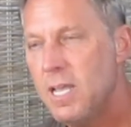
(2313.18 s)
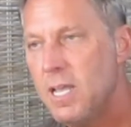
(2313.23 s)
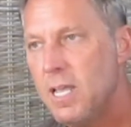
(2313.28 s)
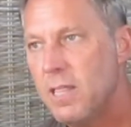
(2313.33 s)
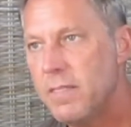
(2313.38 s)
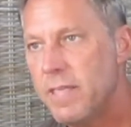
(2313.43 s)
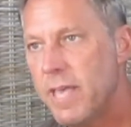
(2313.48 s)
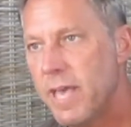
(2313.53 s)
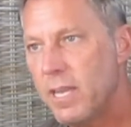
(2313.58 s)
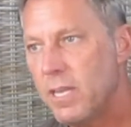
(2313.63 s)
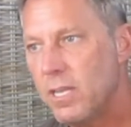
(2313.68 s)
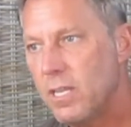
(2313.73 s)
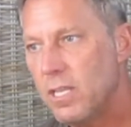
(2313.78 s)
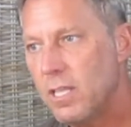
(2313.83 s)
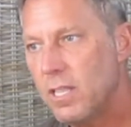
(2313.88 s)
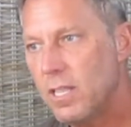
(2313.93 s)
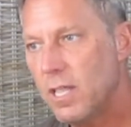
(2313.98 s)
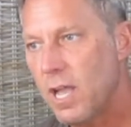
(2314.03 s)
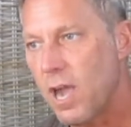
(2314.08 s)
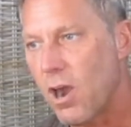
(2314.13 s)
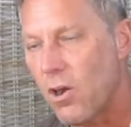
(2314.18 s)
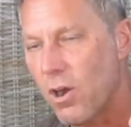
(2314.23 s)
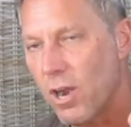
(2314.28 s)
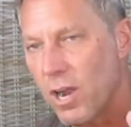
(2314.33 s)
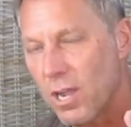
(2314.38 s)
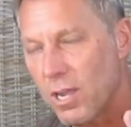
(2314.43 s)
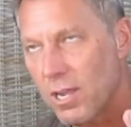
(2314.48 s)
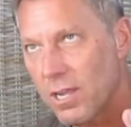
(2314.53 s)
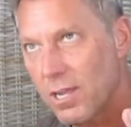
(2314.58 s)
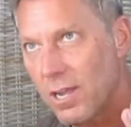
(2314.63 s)
that our
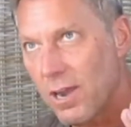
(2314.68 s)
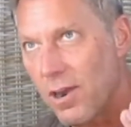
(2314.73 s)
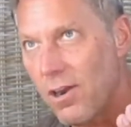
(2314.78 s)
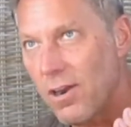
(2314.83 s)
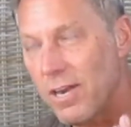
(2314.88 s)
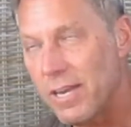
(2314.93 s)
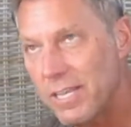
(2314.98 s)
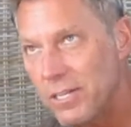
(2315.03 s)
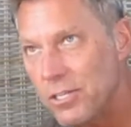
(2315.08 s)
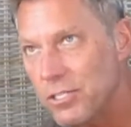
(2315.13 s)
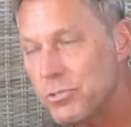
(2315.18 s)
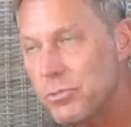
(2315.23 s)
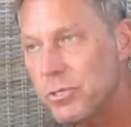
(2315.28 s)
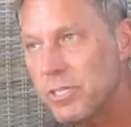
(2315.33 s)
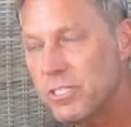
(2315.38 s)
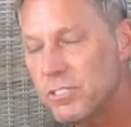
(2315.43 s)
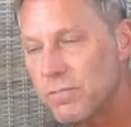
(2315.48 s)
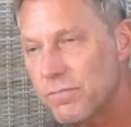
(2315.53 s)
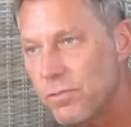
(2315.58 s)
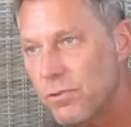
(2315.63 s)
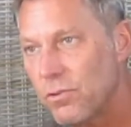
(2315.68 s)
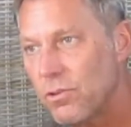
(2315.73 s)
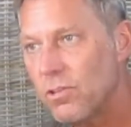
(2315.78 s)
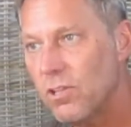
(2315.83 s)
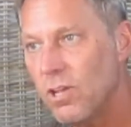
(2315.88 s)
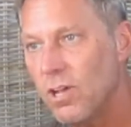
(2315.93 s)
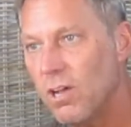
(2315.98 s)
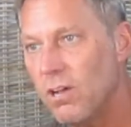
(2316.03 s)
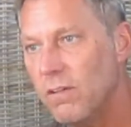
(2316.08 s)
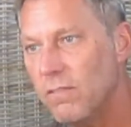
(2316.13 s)
our industry is full
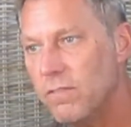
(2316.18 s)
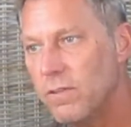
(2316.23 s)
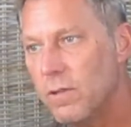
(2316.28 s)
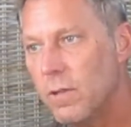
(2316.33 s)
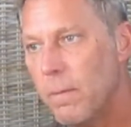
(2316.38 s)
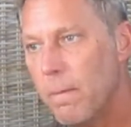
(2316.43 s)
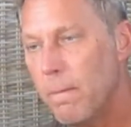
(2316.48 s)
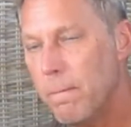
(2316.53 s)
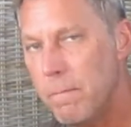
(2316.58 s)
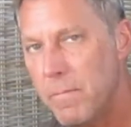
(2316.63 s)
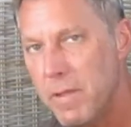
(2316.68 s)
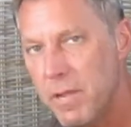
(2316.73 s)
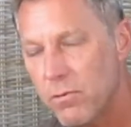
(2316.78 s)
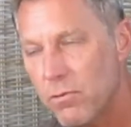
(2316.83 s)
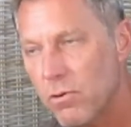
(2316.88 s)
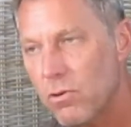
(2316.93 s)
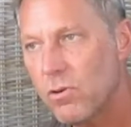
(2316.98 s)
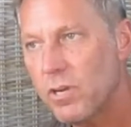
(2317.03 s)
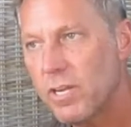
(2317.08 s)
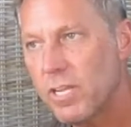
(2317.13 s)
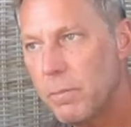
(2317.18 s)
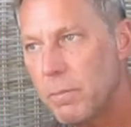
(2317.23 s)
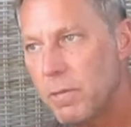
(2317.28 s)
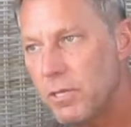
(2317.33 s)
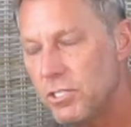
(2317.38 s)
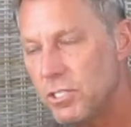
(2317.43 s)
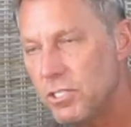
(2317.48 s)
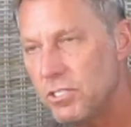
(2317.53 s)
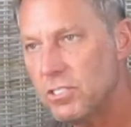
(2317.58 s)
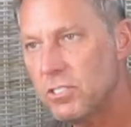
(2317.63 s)
of mirror
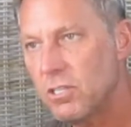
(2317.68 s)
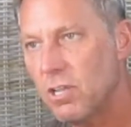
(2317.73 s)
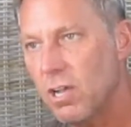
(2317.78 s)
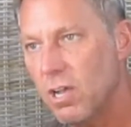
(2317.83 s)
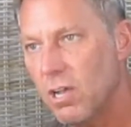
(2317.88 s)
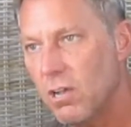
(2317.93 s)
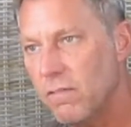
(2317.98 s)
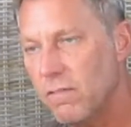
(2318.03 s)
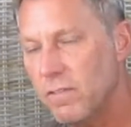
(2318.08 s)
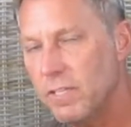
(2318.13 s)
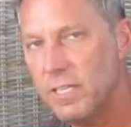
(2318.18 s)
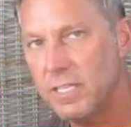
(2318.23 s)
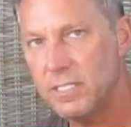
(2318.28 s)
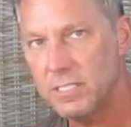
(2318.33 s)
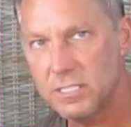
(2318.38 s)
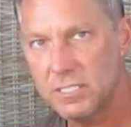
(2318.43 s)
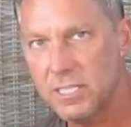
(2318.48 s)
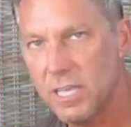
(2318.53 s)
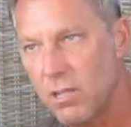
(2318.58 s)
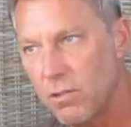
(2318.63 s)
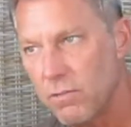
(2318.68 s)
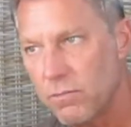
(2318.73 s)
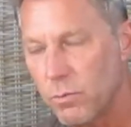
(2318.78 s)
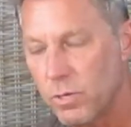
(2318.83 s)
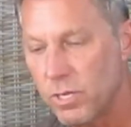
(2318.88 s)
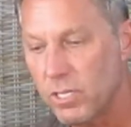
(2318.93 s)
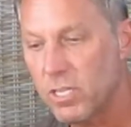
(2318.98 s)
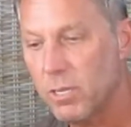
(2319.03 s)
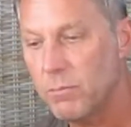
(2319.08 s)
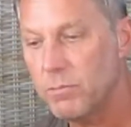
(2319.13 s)
images of itself when
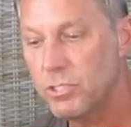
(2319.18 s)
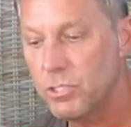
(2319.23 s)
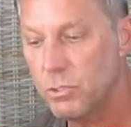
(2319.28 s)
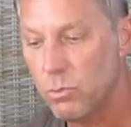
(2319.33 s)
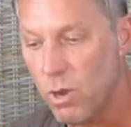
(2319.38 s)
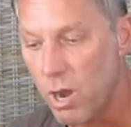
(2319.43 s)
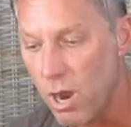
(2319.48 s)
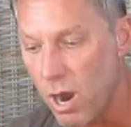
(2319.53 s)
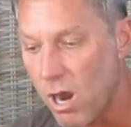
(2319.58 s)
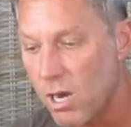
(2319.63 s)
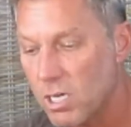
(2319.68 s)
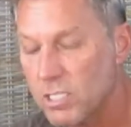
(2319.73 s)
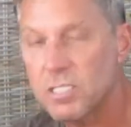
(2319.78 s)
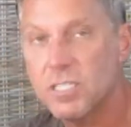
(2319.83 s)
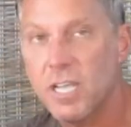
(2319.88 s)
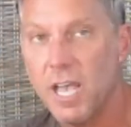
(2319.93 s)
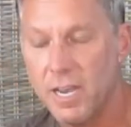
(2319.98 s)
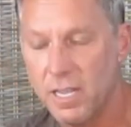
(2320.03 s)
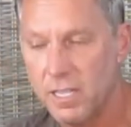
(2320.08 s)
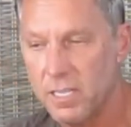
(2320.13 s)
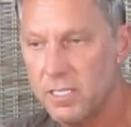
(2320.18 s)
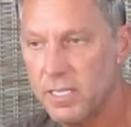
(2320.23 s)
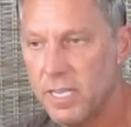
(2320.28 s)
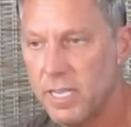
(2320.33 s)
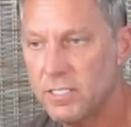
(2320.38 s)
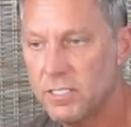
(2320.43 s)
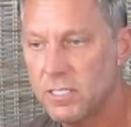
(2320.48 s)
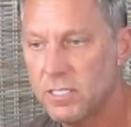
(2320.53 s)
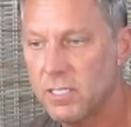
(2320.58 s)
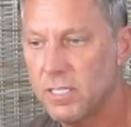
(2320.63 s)
it comes to our side of the
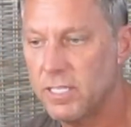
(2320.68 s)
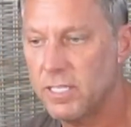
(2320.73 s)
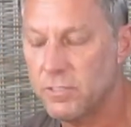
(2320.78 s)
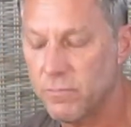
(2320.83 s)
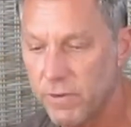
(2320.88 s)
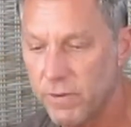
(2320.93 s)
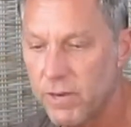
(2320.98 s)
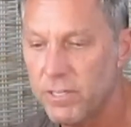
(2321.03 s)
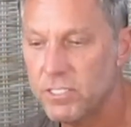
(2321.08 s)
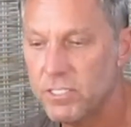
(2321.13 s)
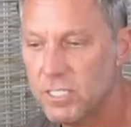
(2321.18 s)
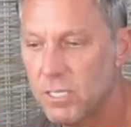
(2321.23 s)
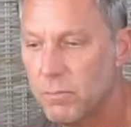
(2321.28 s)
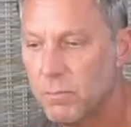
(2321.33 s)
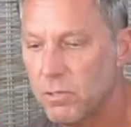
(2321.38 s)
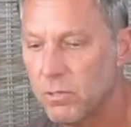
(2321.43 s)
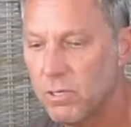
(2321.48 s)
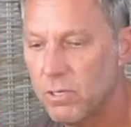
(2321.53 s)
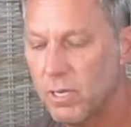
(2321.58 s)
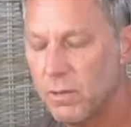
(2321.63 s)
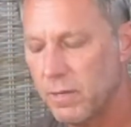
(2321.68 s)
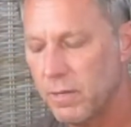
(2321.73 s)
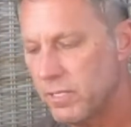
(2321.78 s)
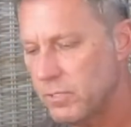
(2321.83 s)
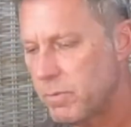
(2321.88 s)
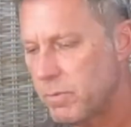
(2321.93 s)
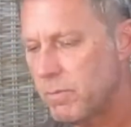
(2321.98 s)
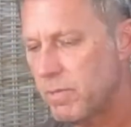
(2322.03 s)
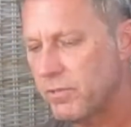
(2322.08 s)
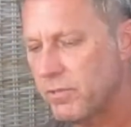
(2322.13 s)
desk. It's very similar. And there's
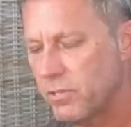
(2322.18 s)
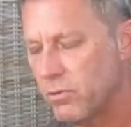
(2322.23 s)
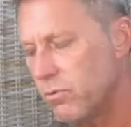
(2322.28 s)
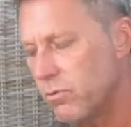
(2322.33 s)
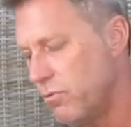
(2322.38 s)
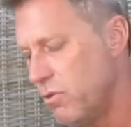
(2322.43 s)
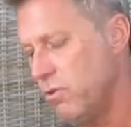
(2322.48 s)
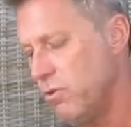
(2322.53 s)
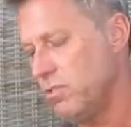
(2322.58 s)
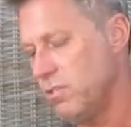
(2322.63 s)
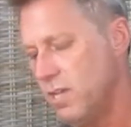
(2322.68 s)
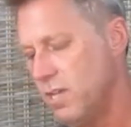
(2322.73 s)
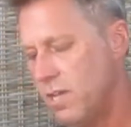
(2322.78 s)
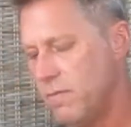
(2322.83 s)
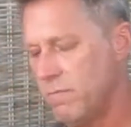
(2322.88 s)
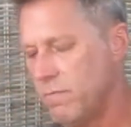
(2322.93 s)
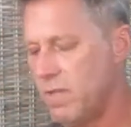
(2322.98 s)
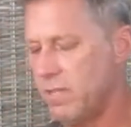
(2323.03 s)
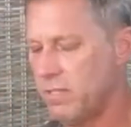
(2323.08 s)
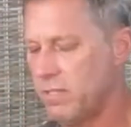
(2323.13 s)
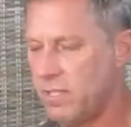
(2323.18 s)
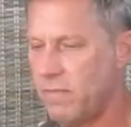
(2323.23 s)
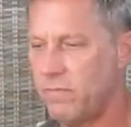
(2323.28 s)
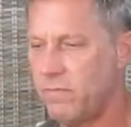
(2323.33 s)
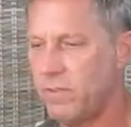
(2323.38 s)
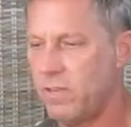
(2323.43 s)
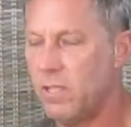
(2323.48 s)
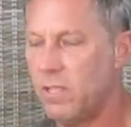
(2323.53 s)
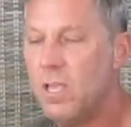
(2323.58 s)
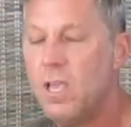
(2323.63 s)
people out there going, no, it's not.
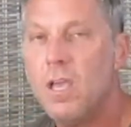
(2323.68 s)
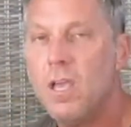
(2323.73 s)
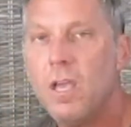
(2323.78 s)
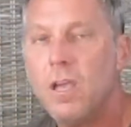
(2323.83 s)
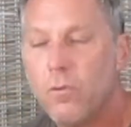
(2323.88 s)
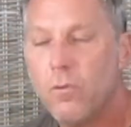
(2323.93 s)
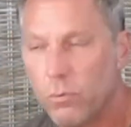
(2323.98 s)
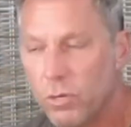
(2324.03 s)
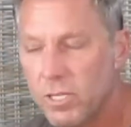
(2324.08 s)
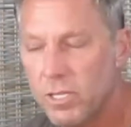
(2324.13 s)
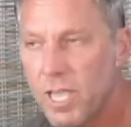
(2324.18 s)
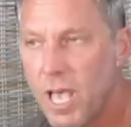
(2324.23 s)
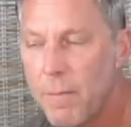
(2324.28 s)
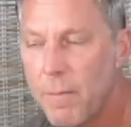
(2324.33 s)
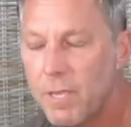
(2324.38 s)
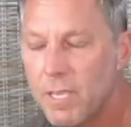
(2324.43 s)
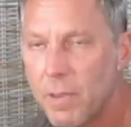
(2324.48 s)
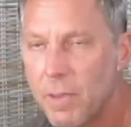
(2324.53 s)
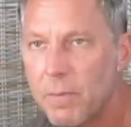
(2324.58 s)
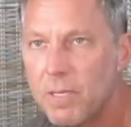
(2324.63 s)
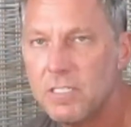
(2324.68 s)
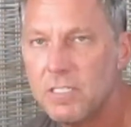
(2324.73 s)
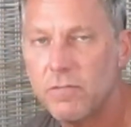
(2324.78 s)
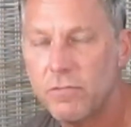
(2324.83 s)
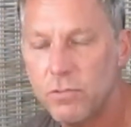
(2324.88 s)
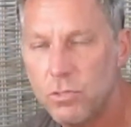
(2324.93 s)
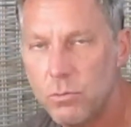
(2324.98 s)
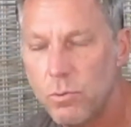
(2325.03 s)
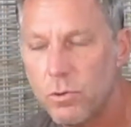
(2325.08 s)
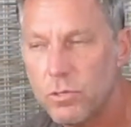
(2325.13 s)
Really? How many companies have
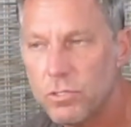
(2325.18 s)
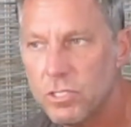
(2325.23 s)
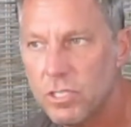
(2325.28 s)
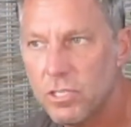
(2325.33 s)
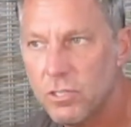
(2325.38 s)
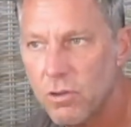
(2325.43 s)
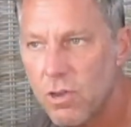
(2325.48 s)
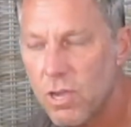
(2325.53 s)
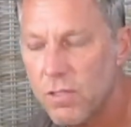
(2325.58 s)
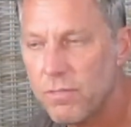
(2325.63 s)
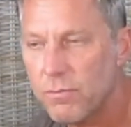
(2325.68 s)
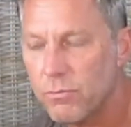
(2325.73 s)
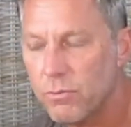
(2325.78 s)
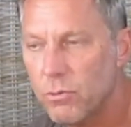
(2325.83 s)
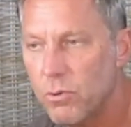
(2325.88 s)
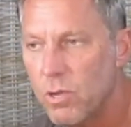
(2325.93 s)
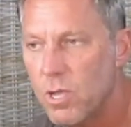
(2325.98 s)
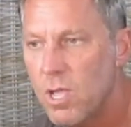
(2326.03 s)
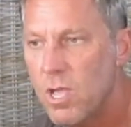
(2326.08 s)
you personally gone through?